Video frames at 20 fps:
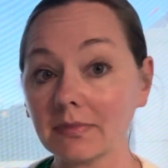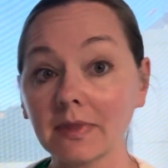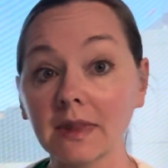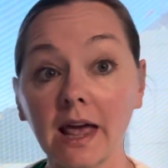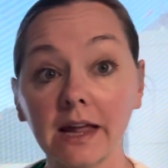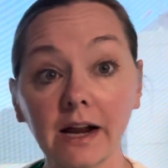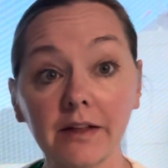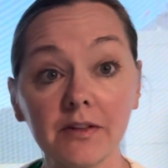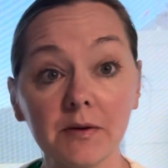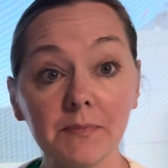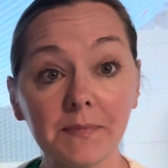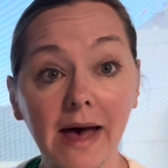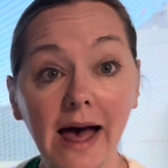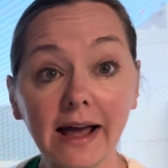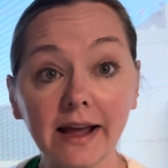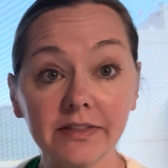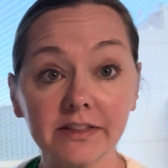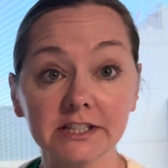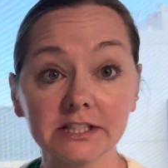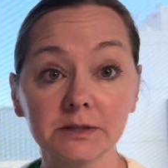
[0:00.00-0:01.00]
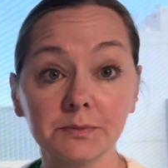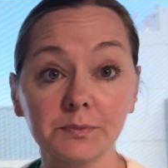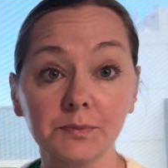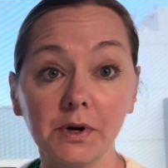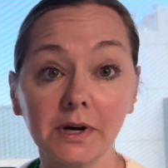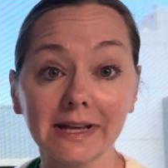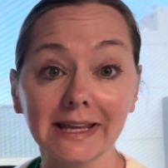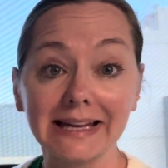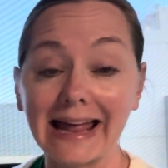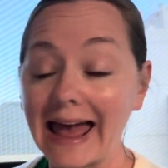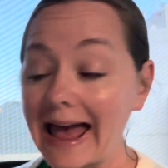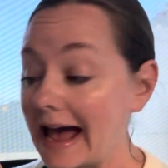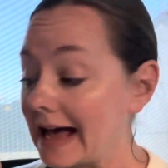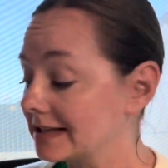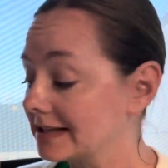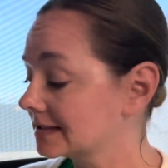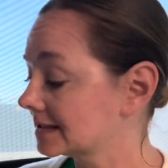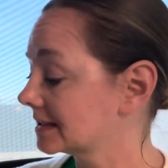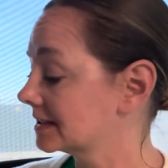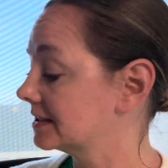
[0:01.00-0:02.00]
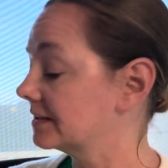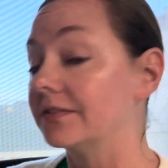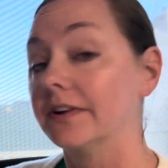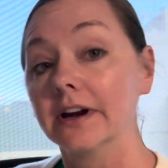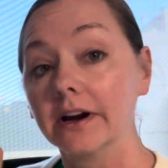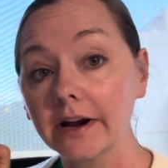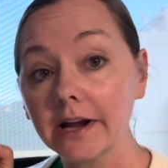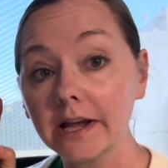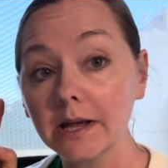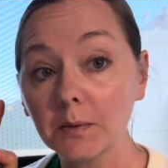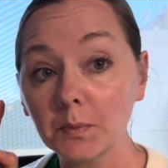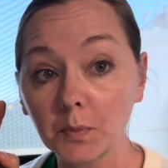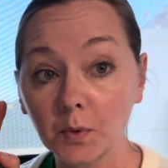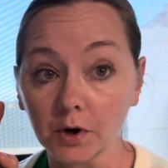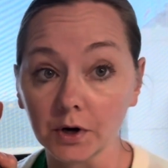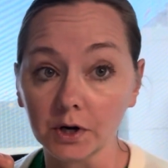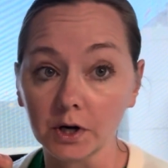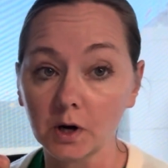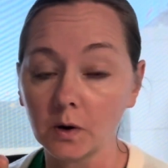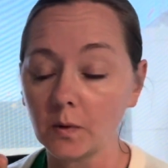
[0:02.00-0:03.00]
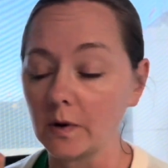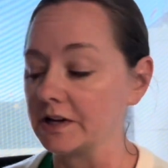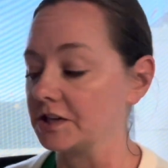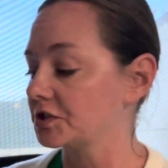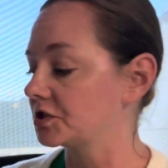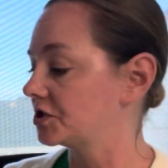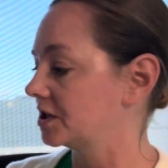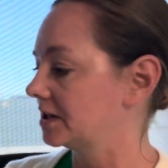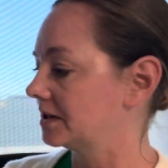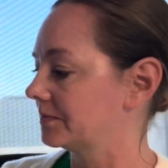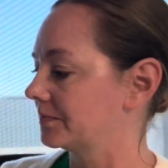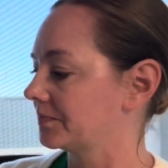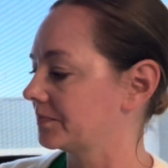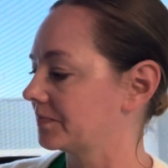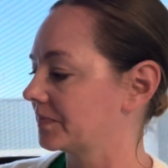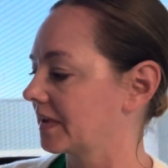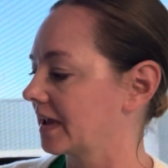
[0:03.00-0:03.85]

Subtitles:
And on the back of this book, it asks a very important question.